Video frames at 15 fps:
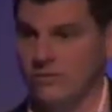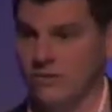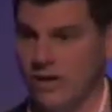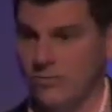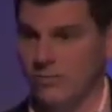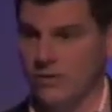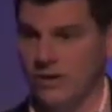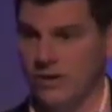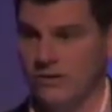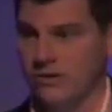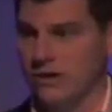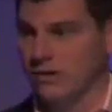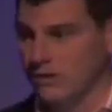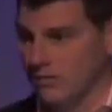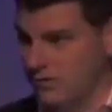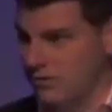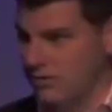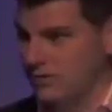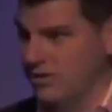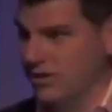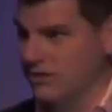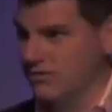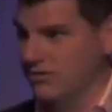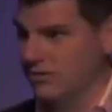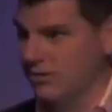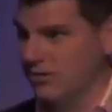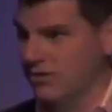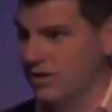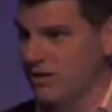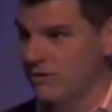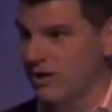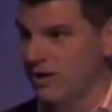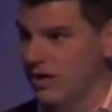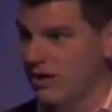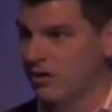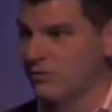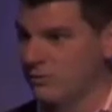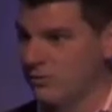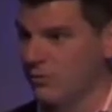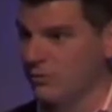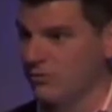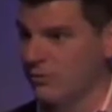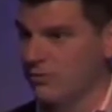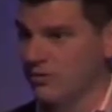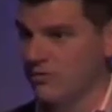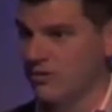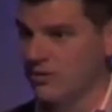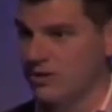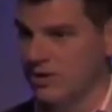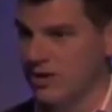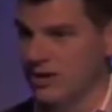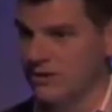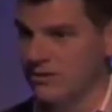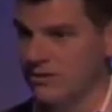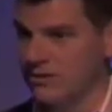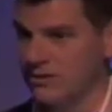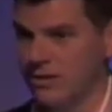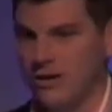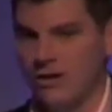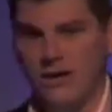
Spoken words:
Companies like Computer Centre and so on have a large field force of engineers.